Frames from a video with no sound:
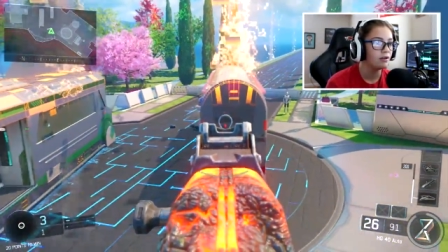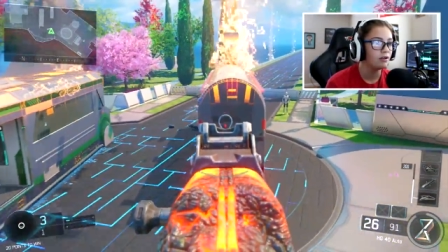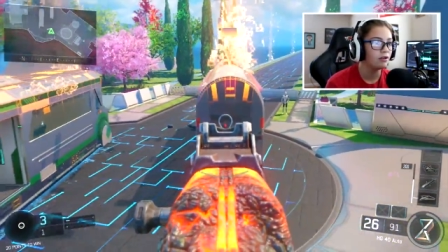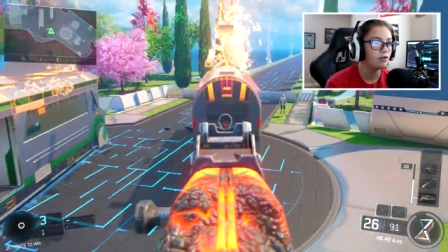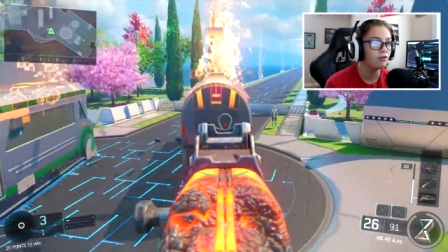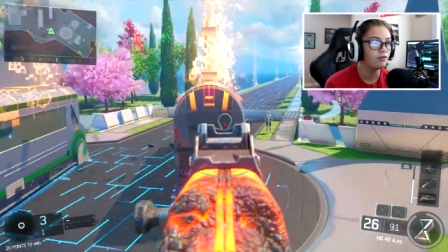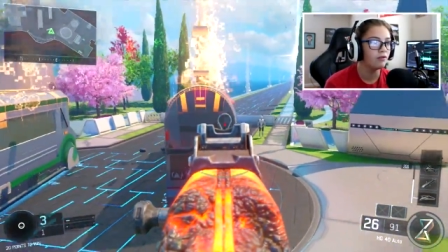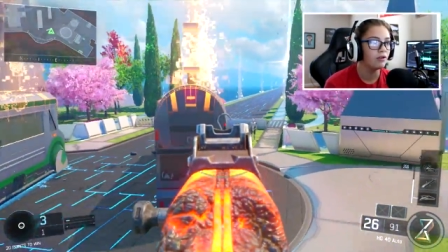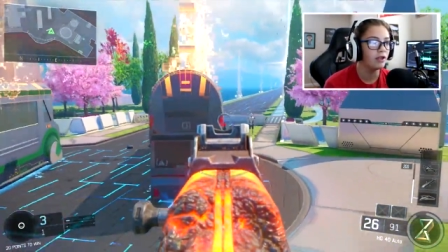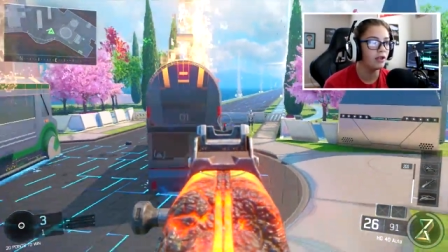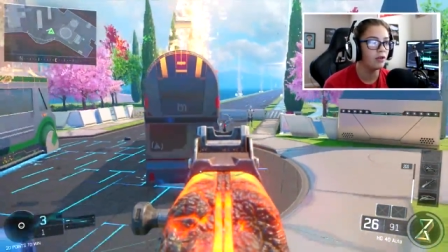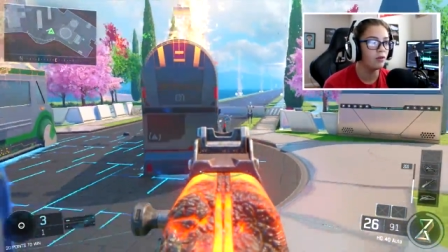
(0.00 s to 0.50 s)

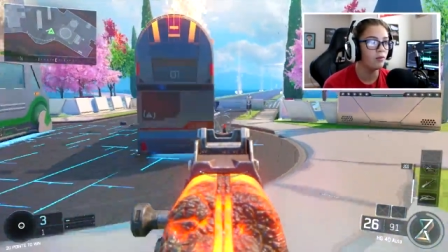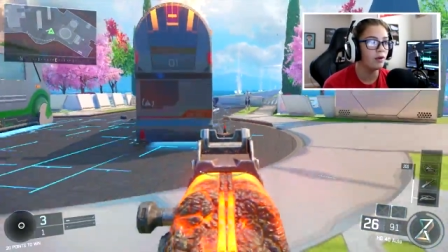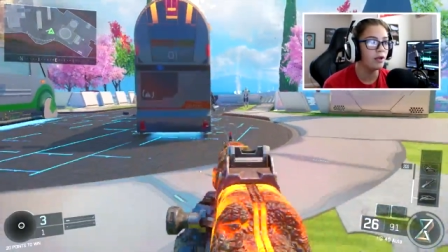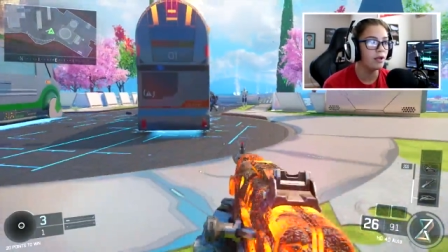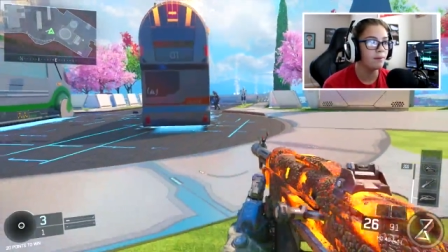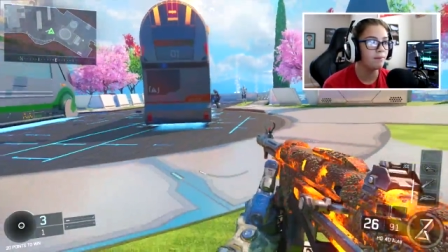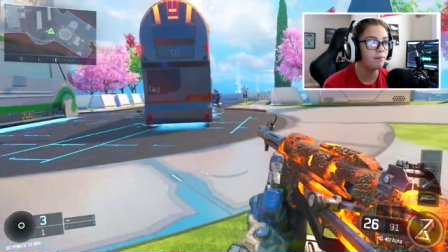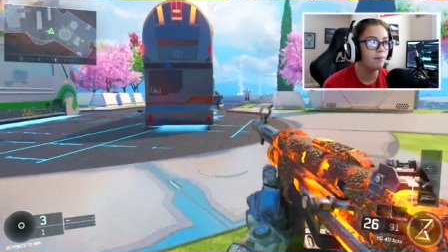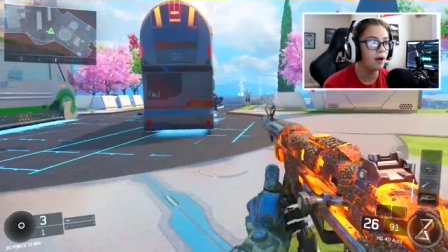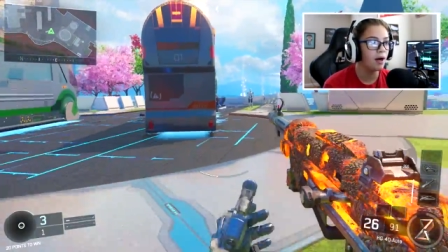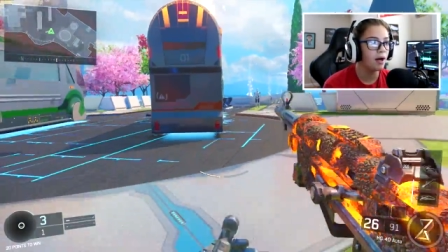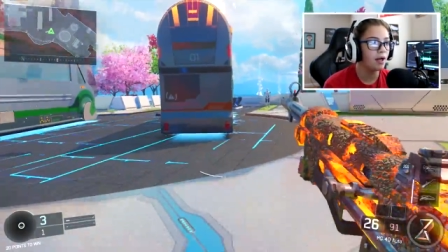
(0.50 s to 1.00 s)
You're really
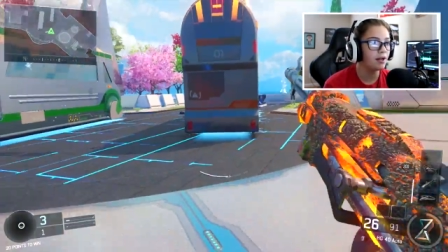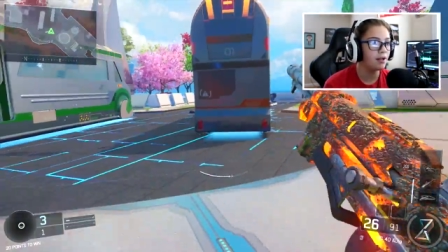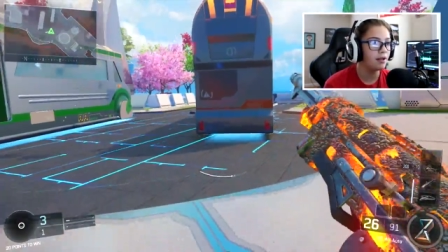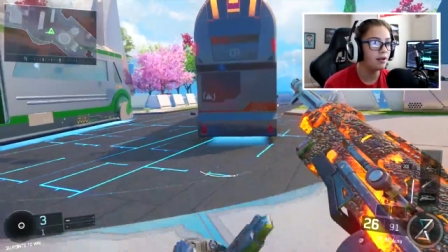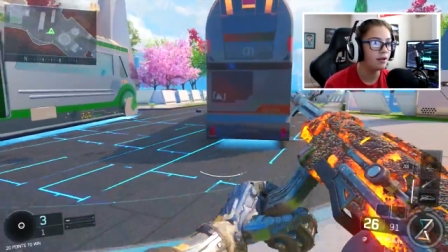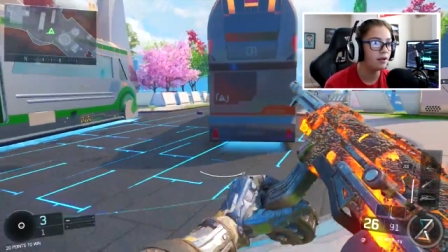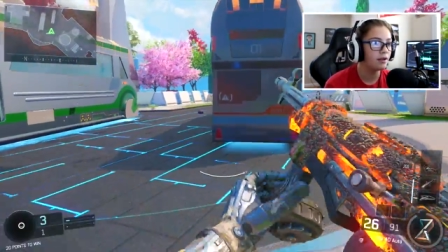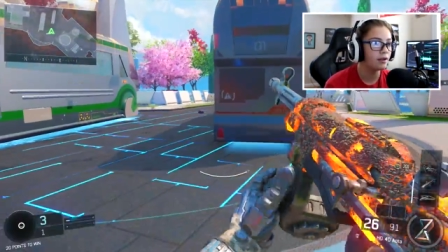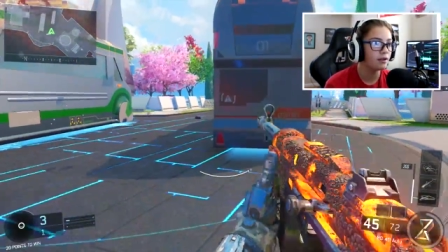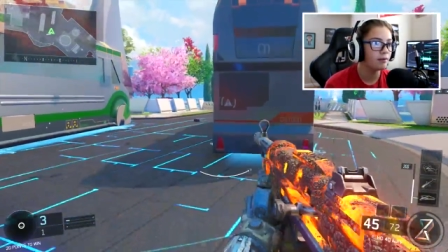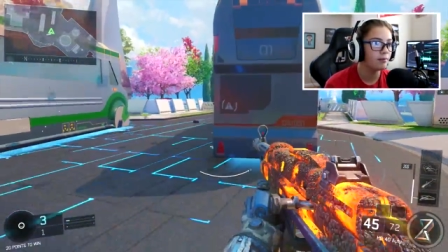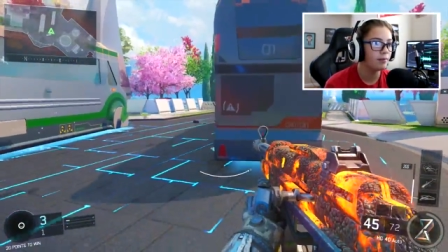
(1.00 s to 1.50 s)
weak, bud.
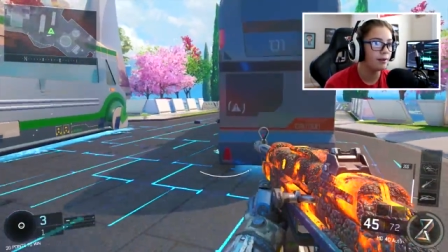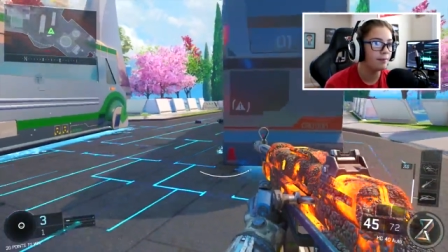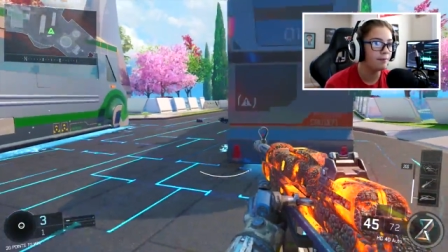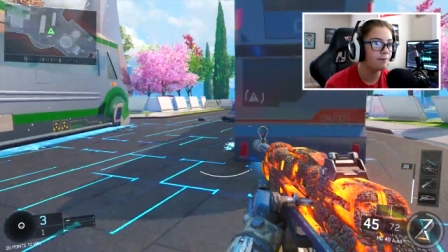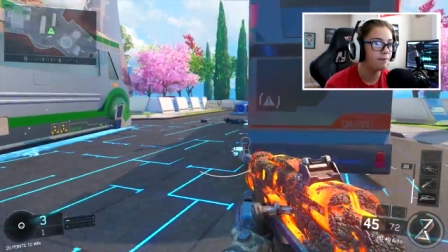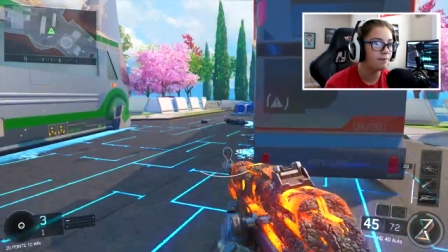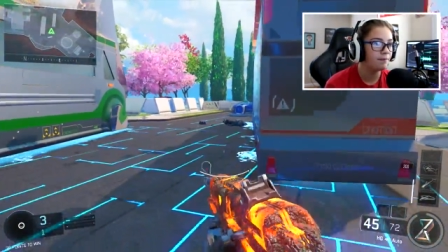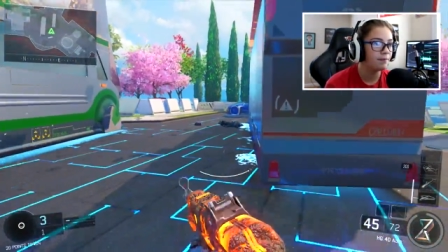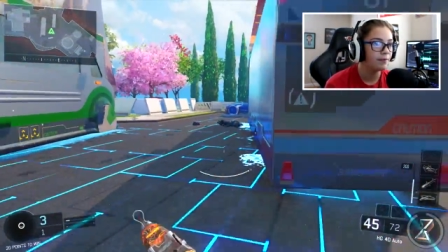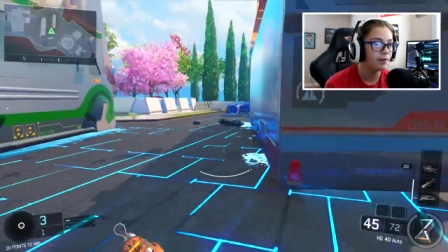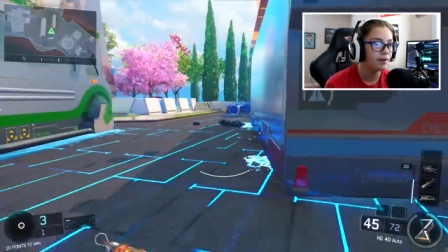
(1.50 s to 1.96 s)
Come on.